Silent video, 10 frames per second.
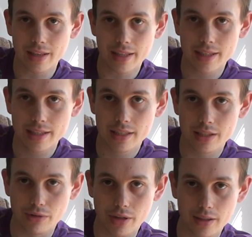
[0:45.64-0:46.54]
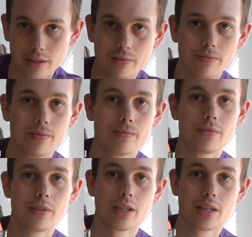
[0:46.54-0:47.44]
this truck,
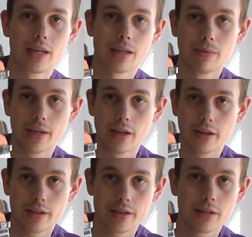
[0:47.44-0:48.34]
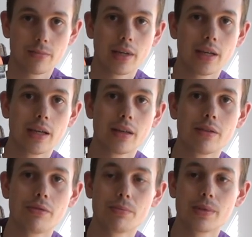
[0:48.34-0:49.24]
just like many others on my
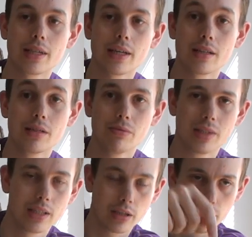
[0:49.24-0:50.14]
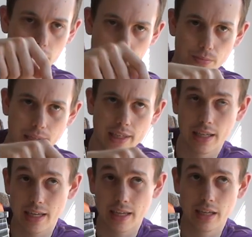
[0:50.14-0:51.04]
website, which is going to
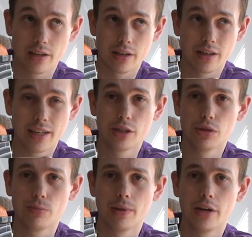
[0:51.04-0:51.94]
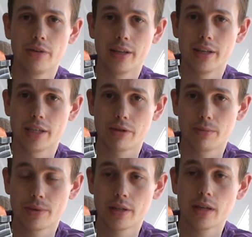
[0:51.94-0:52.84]
be a uh, link to below in the
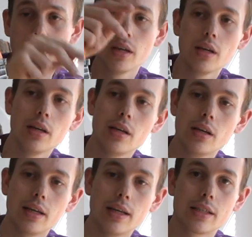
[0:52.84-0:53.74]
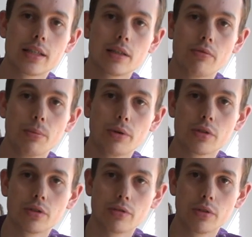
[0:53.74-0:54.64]
description, is remote
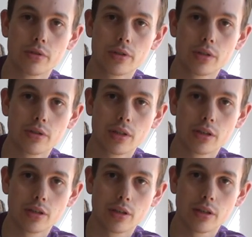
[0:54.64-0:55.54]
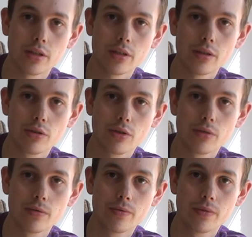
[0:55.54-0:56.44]
controlled, so you can turn it on
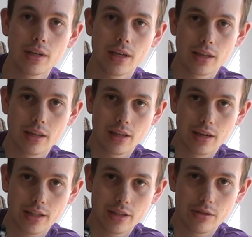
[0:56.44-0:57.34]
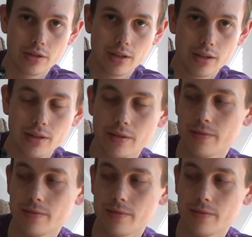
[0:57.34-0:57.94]
and the light goes on.